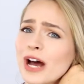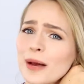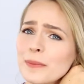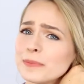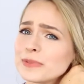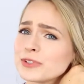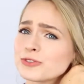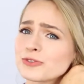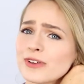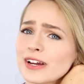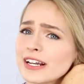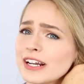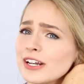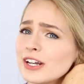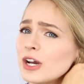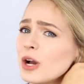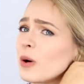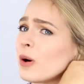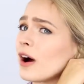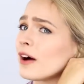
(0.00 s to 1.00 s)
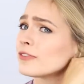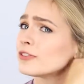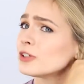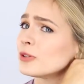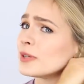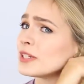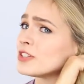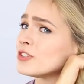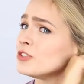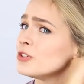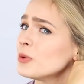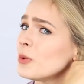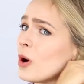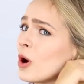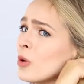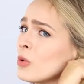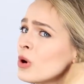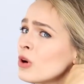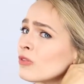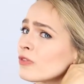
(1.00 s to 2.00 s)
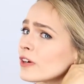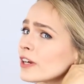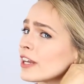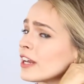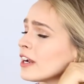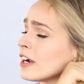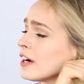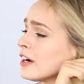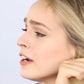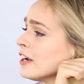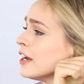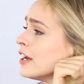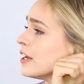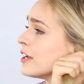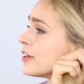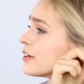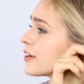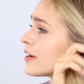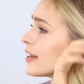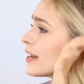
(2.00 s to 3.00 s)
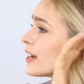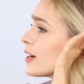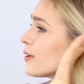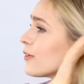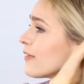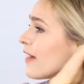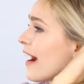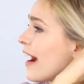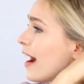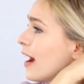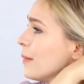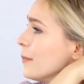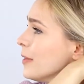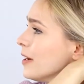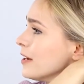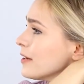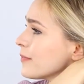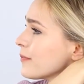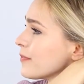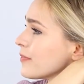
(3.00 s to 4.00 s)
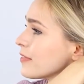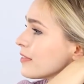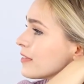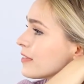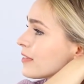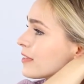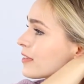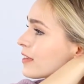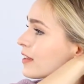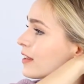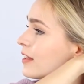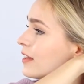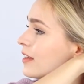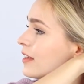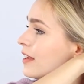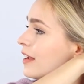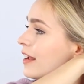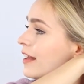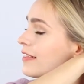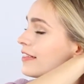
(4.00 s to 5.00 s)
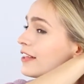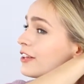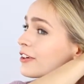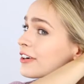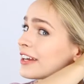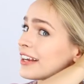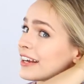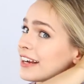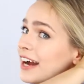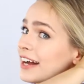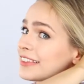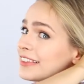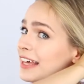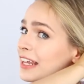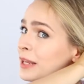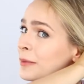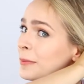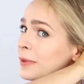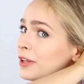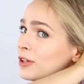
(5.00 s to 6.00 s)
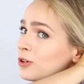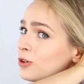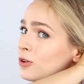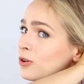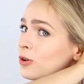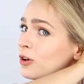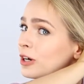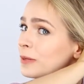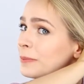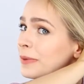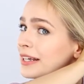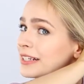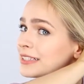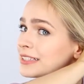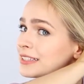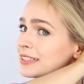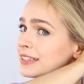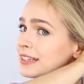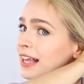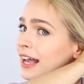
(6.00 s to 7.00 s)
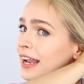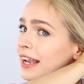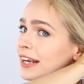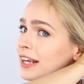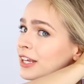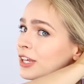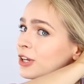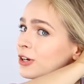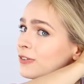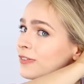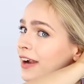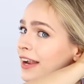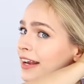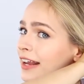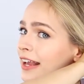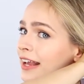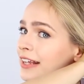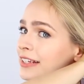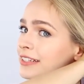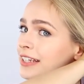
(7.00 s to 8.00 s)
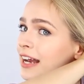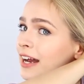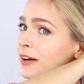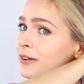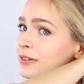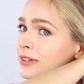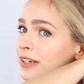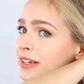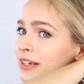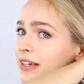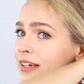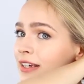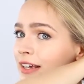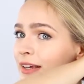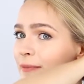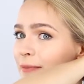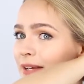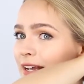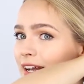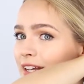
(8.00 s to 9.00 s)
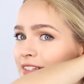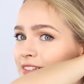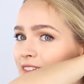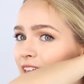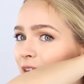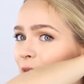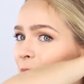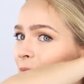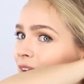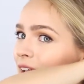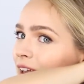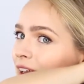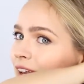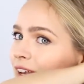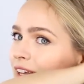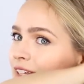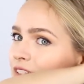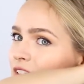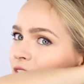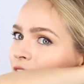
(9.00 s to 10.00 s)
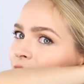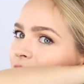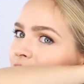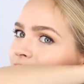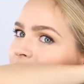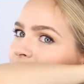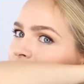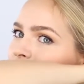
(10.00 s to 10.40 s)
up. It's ready to go off to its new home over here. You're gonna grab. Then you're gonna cut that umbilical cord by sliding your right hand down, because that way it gets all these